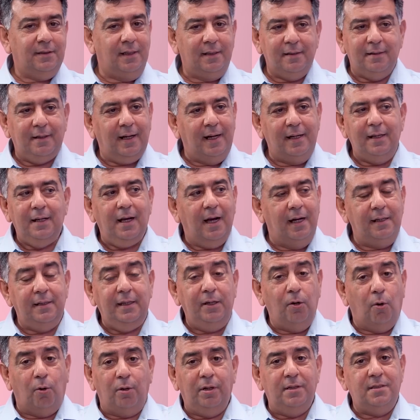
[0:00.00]
And I
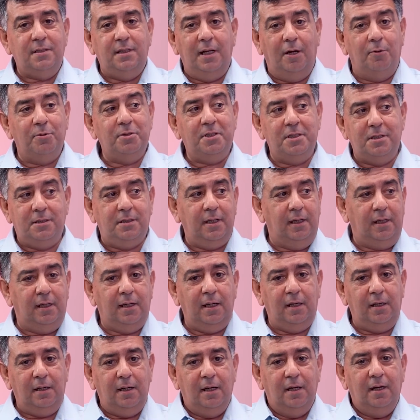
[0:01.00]
think honestly, I was just
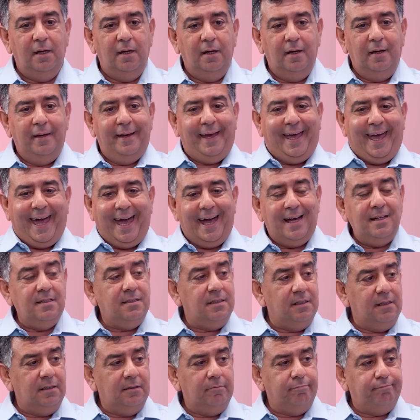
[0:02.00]
thinking,
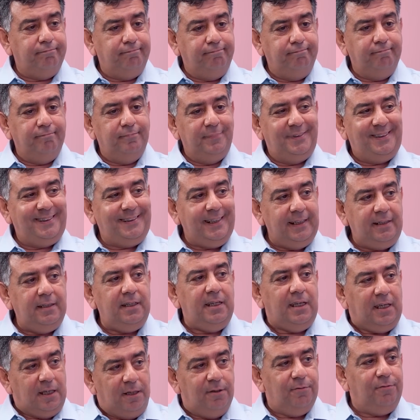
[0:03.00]
as a
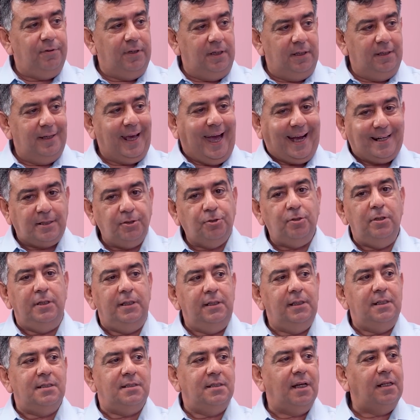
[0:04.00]
city EV, actually,
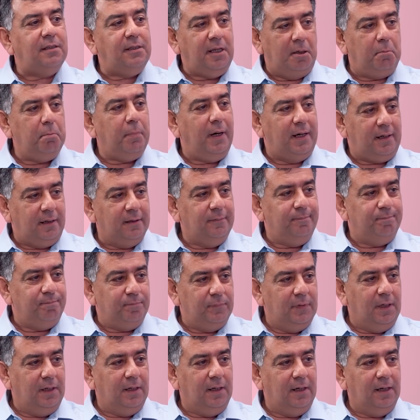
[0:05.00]
there's nothing better.
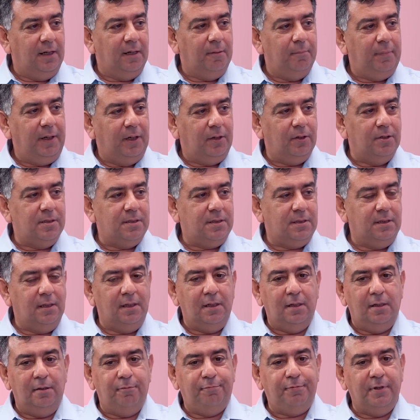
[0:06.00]
Because
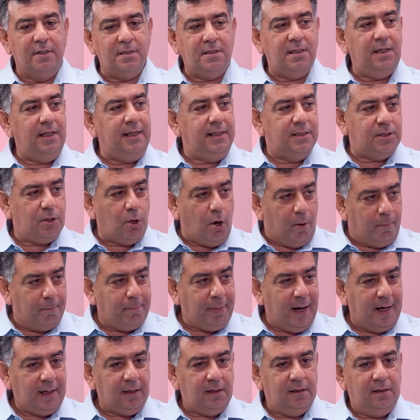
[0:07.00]
firstly, it's
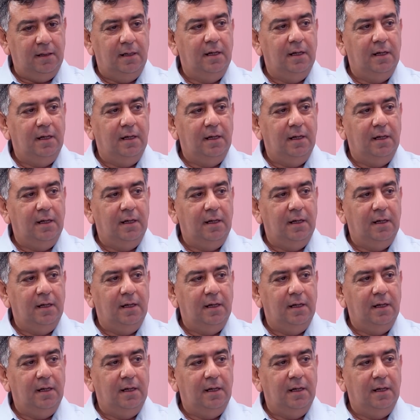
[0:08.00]
compact.